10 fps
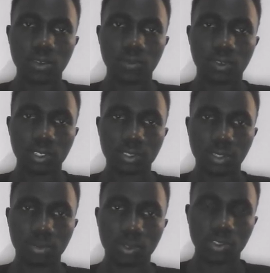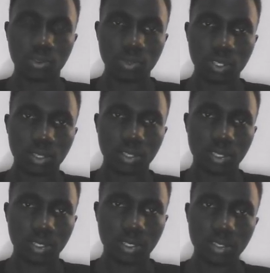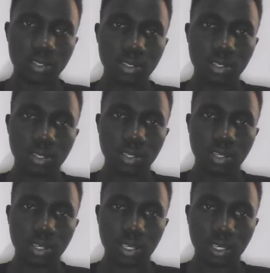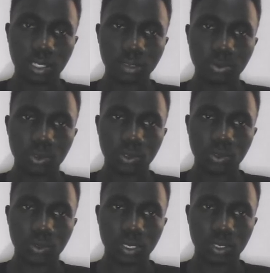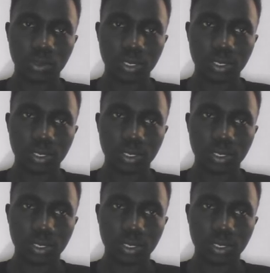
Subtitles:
For example, Smith ETAL 2020.